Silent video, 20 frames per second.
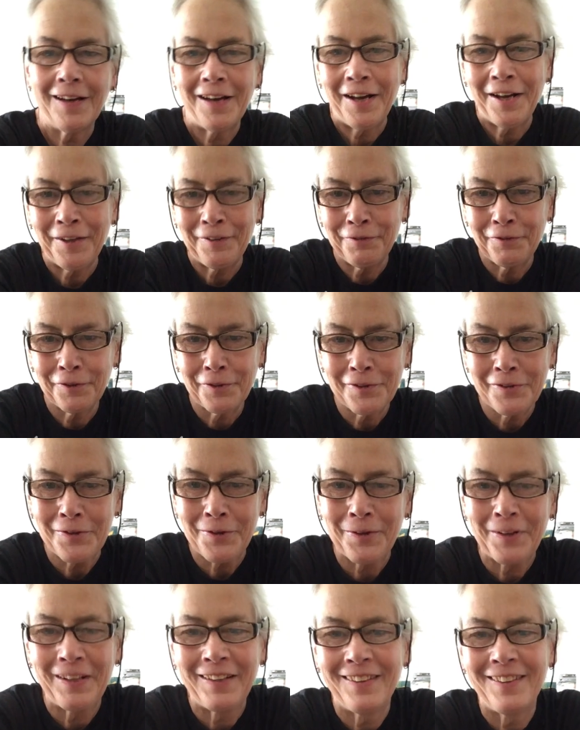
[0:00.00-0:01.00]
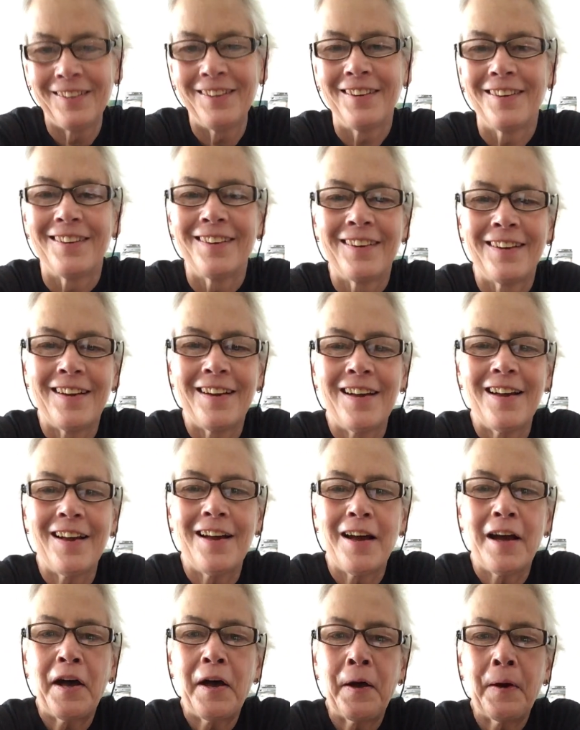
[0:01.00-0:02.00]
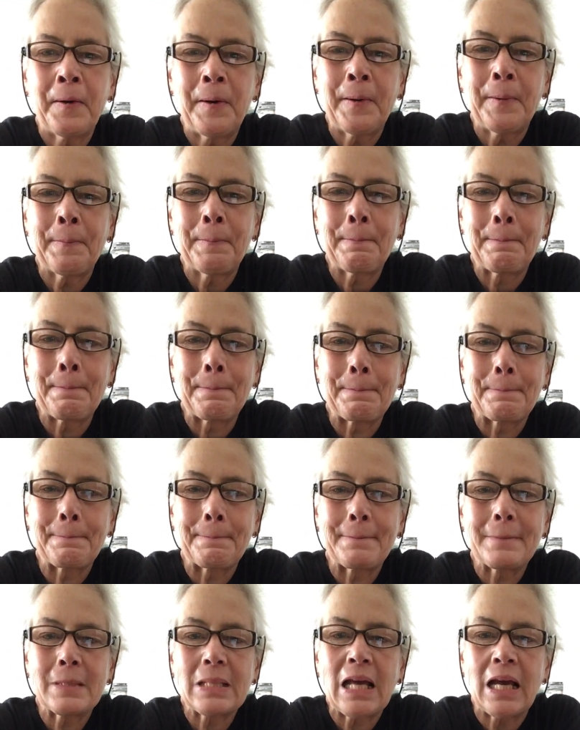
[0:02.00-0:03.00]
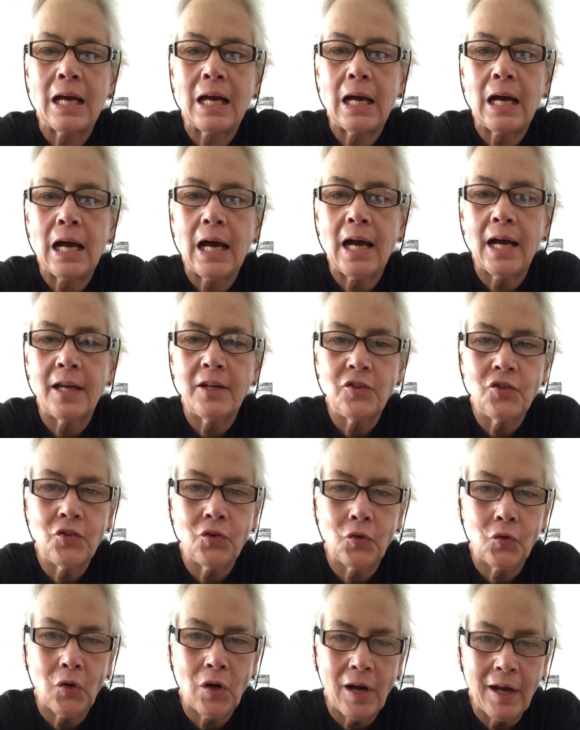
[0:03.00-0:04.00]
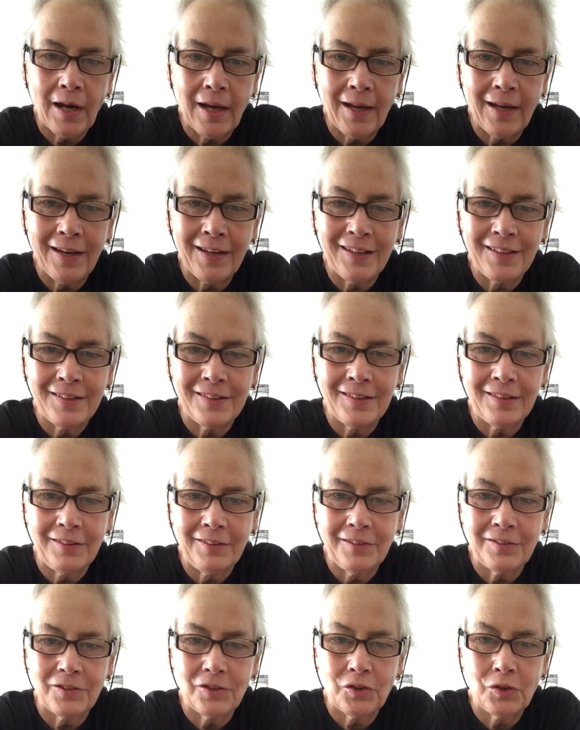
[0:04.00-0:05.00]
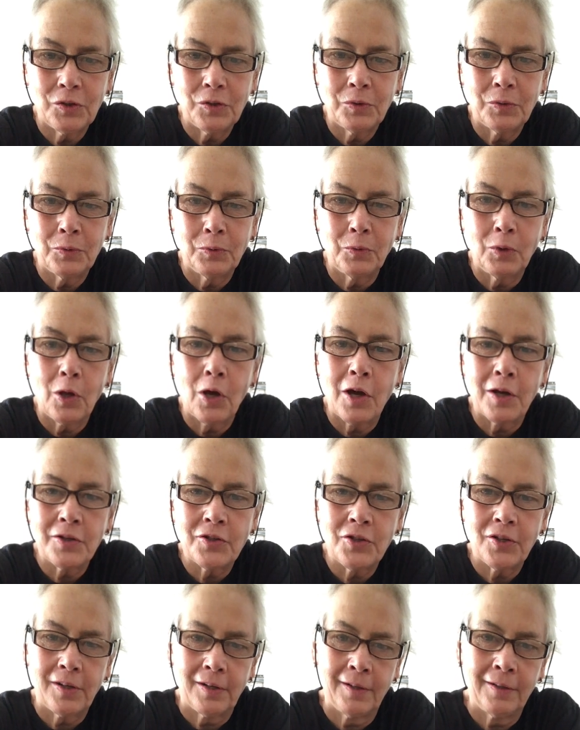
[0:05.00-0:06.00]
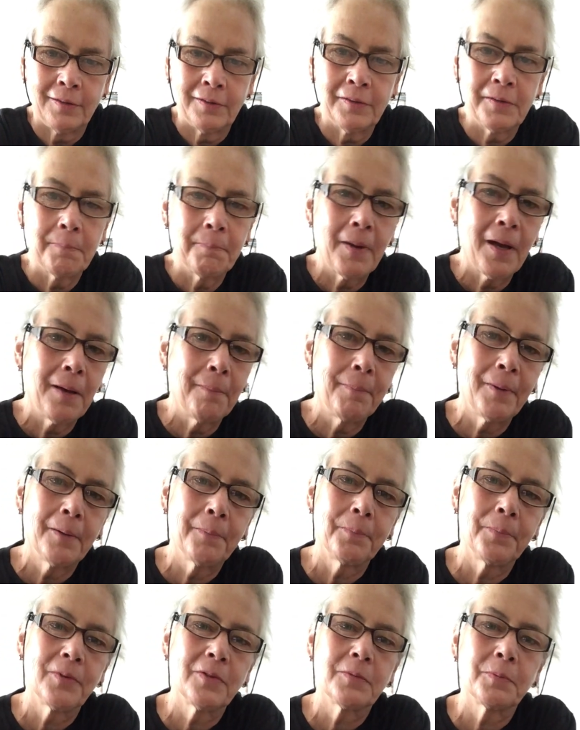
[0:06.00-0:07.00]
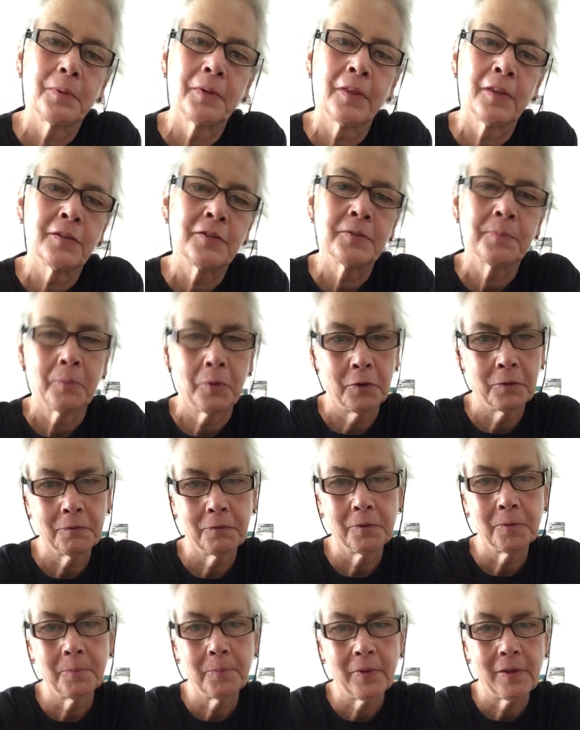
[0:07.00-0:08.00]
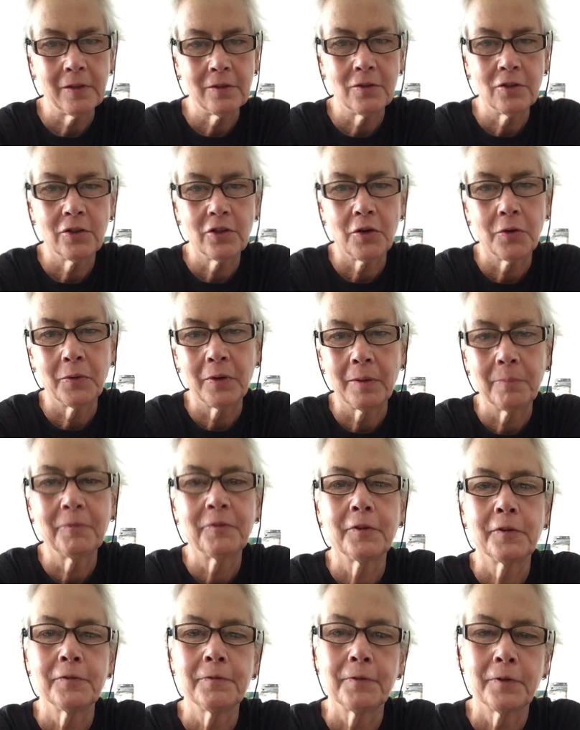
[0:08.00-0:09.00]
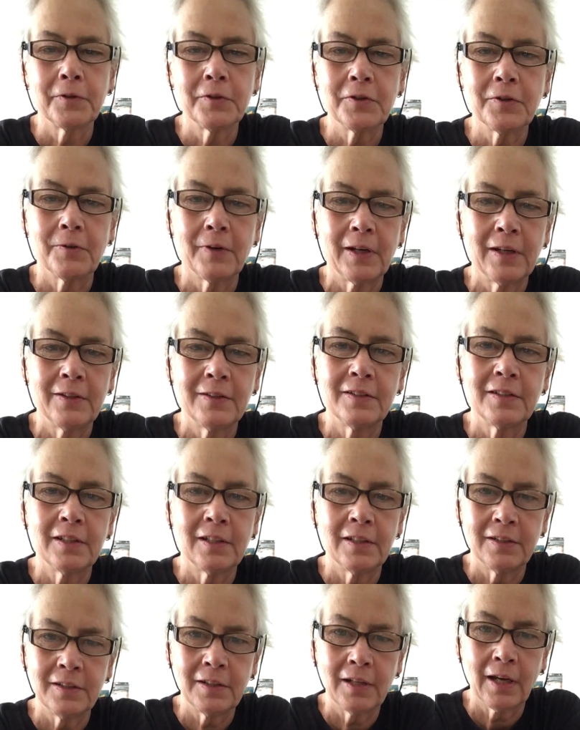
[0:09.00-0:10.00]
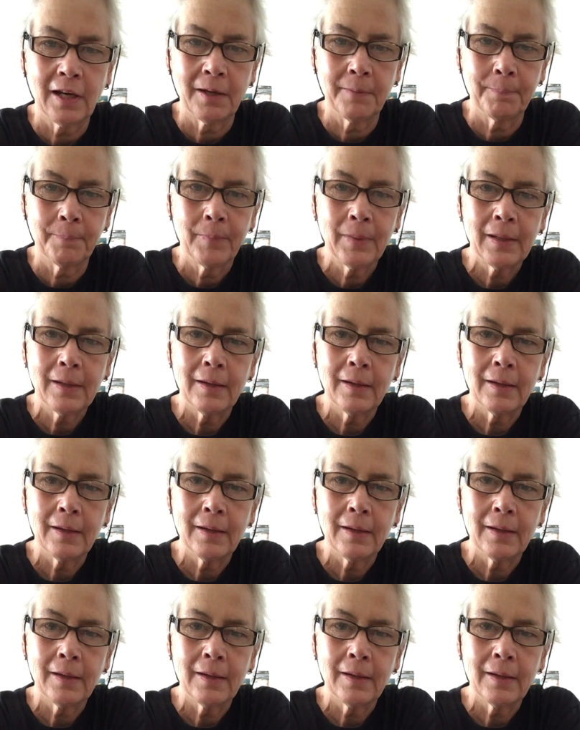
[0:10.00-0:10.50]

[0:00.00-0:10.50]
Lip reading: Hi, first grade. Um, I tried to launch into pop-ups with a small group that showed up for first grade tea time,